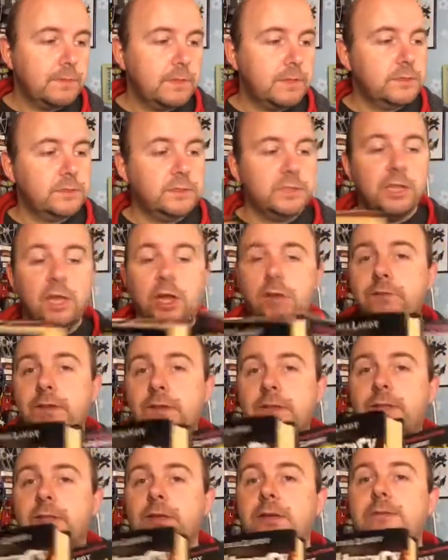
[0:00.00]
So there's a lot of
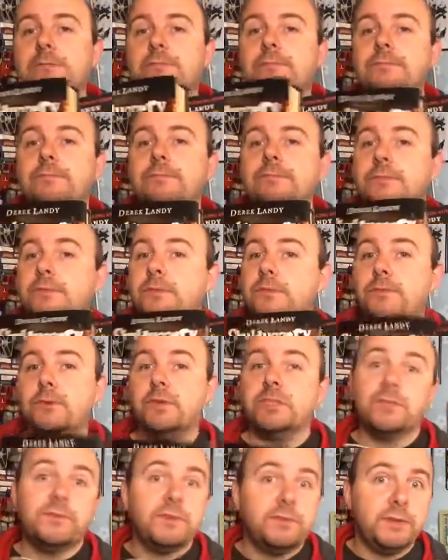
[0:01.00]
reading there. So of
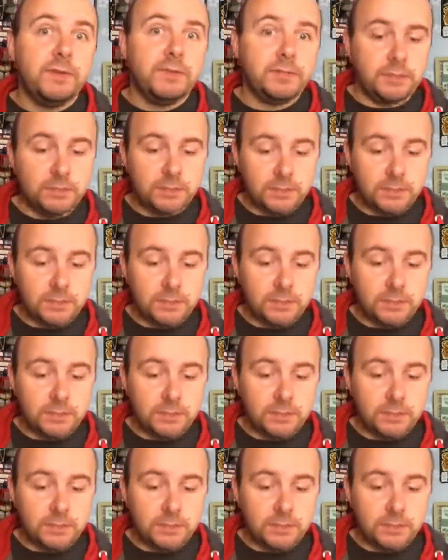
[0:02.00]
course I've not read these